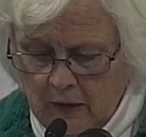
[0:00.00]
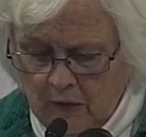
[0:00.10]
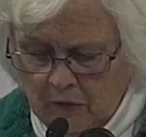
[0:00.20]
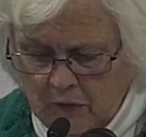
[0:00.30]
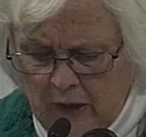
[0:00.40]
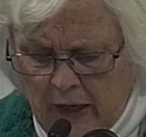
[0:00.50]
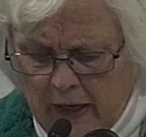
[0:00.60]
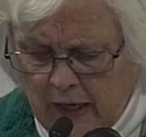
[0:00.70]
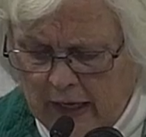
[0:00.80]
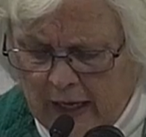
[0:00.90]

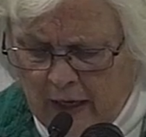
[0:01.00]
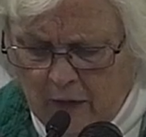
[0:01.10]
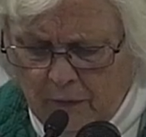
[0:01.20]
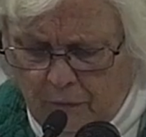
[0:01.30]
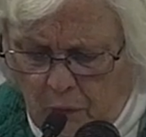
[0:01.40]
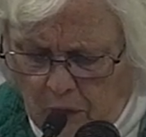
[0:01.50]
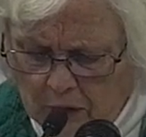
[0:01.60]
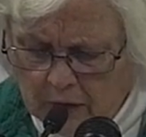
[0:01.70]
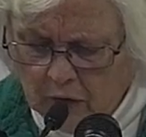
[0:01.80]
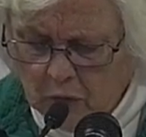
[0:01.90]
Sly, I can't
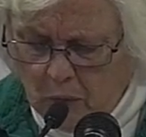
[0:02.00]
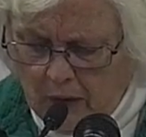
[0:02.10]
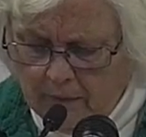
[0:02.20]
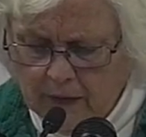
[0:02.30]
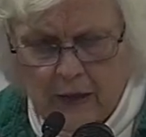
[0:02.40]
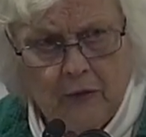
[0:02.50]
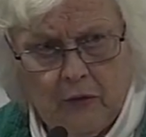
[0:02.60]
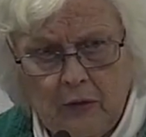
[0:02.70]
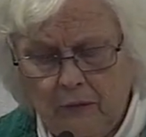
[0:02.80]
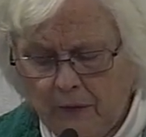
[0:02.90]
afford this. What if it
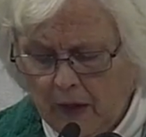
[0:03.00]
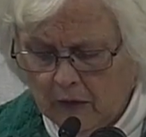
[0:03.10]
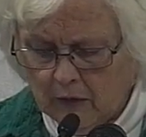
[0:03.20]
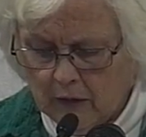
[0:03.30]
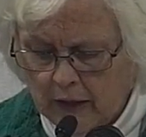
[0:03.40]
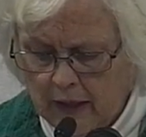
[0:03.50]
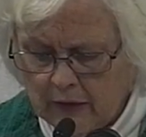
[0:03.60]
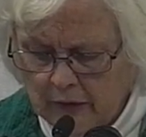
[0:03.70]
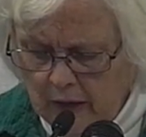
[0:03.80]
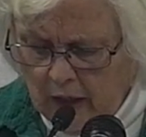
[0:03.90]
gets infected?
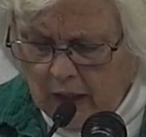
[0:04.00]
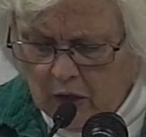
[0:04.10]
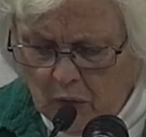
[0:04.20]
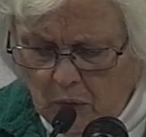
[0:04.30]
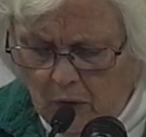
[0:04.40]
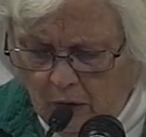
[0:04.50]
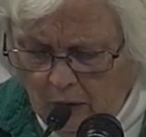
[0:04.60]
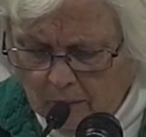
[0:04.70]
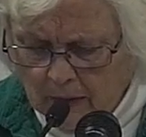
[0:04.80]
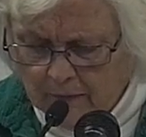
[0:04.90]
Dang, you
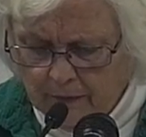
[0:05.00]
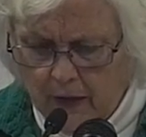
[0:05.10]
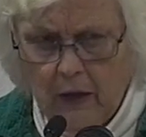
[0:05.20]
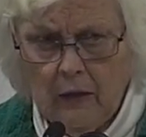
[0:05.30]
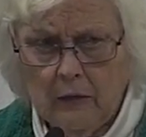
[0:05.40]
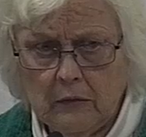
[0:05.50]
hurt me, fella.